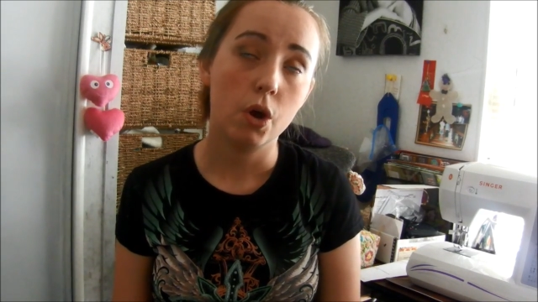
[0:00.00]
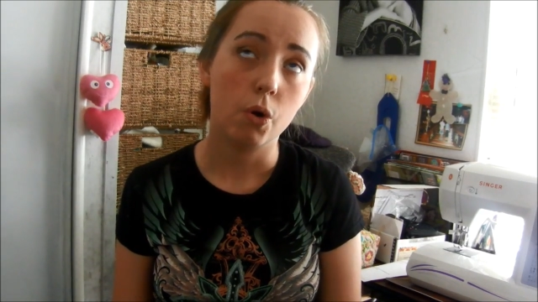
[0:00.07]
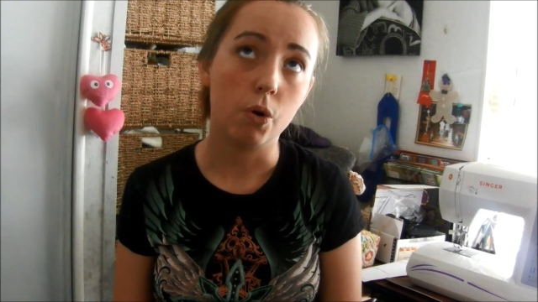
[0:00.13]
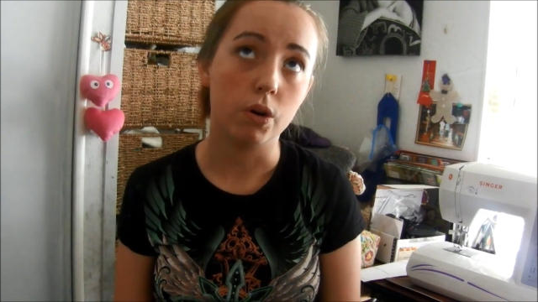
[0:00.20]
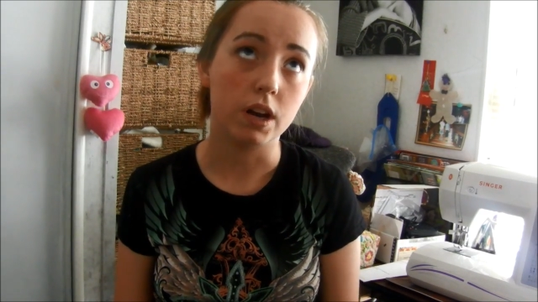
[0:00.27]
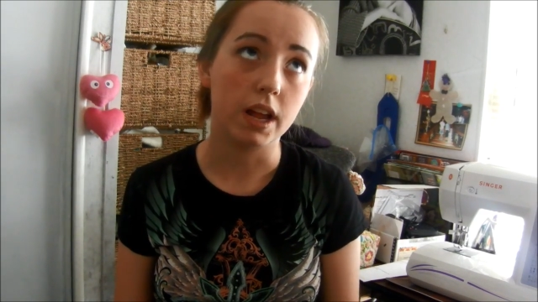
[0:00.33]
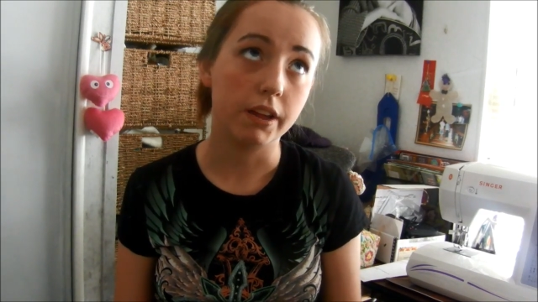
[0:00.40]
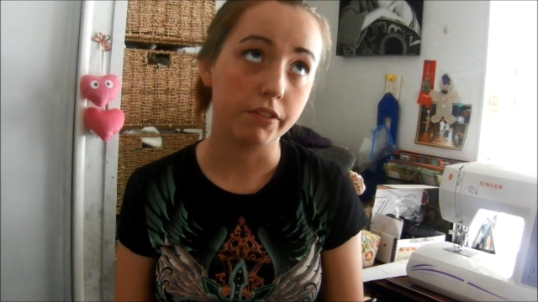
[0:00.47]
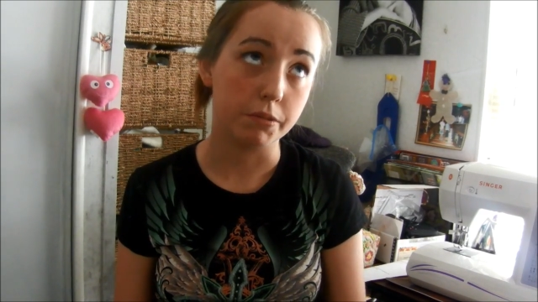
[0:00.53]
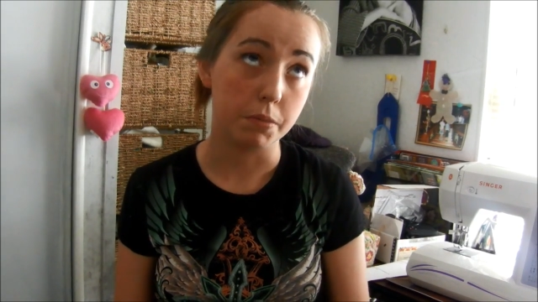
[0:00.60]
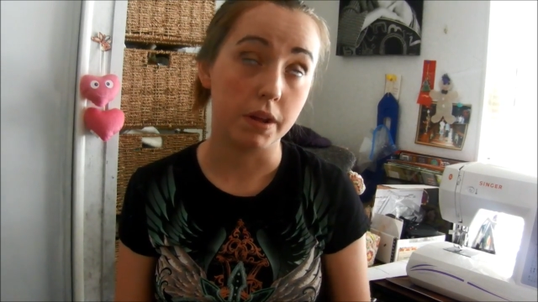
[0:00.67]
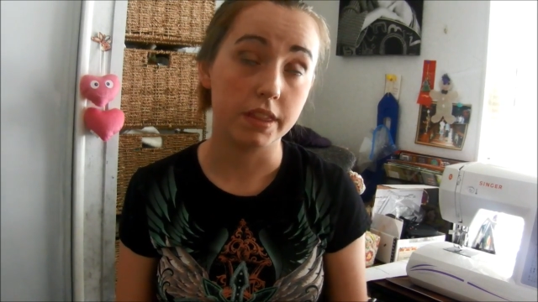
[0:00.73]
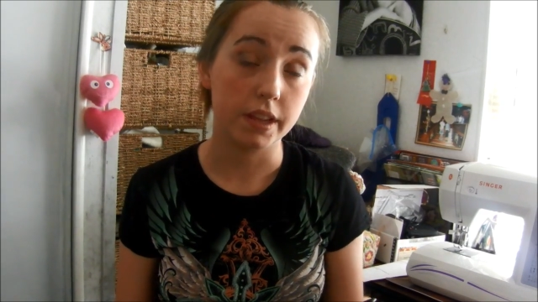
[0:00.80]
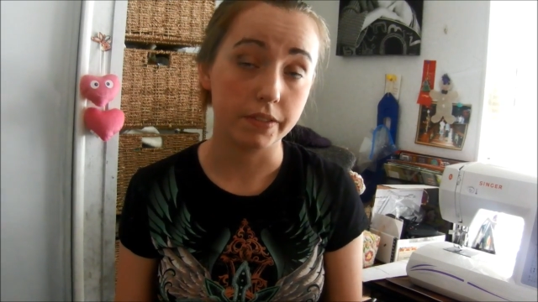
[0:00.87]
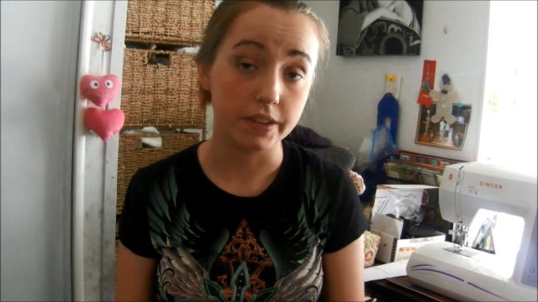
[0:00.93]
or not every
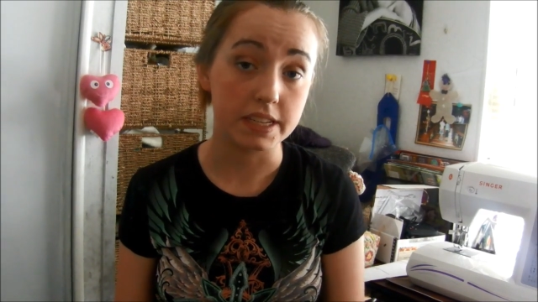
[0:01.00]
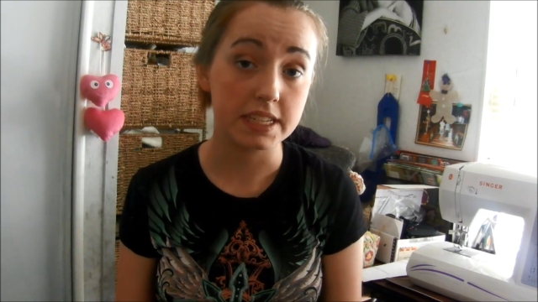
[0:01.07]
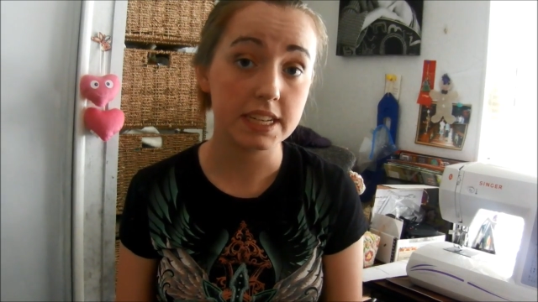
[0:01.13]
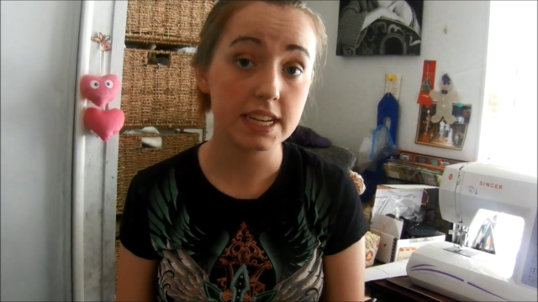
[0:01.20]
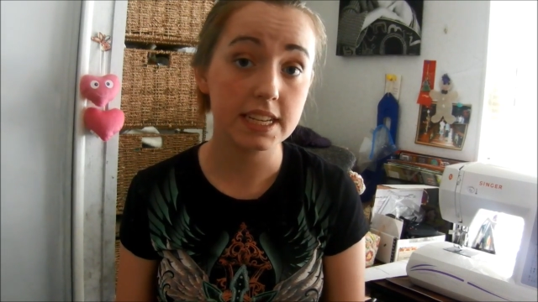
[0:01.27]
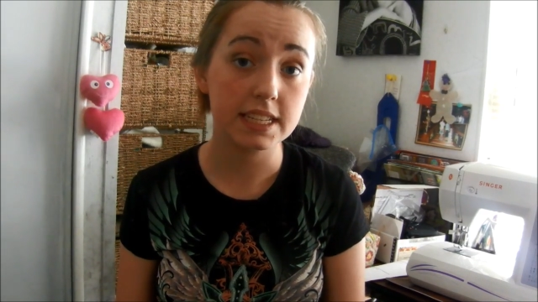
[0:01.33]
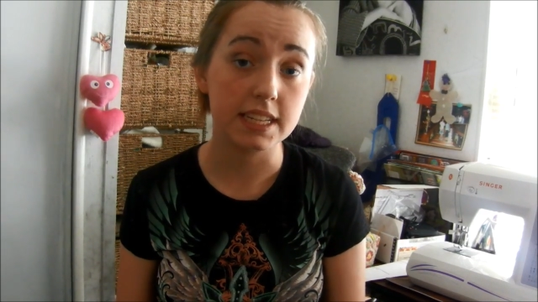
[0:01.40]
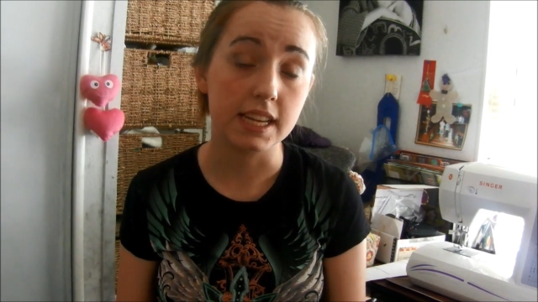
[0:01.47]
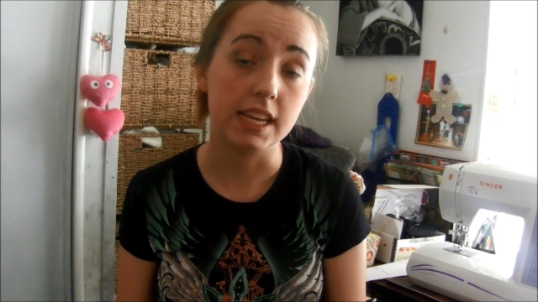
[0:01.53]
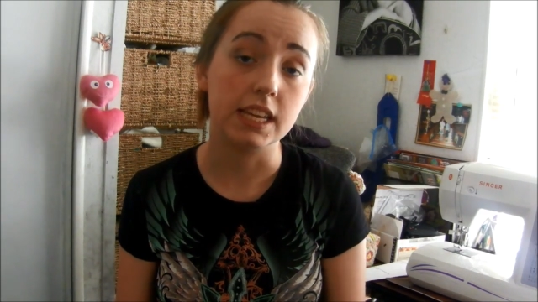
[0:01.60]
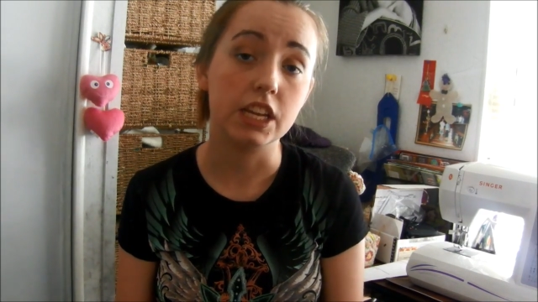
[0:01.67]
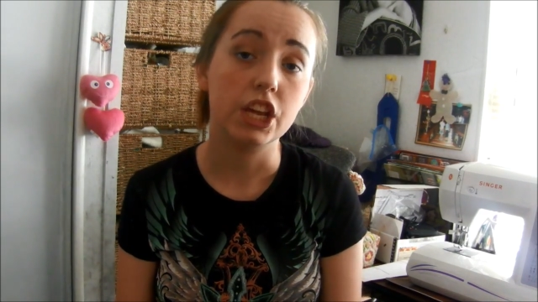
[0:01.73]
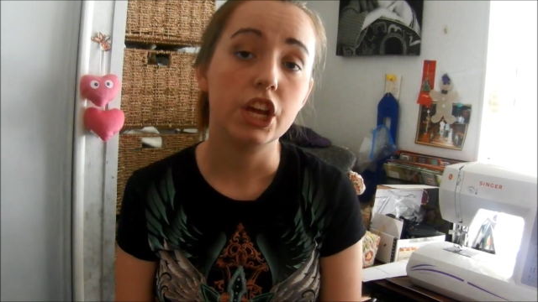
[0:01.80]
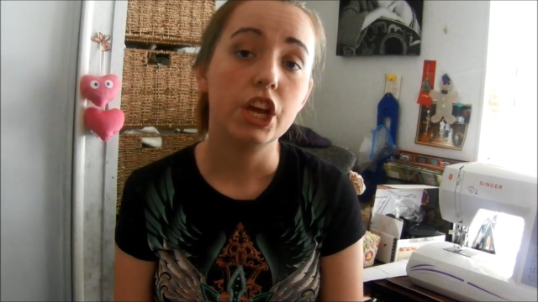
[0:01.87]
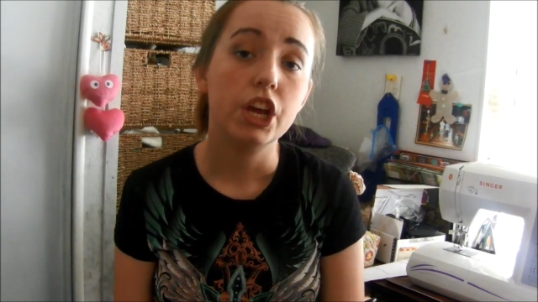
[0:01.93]
month, every season,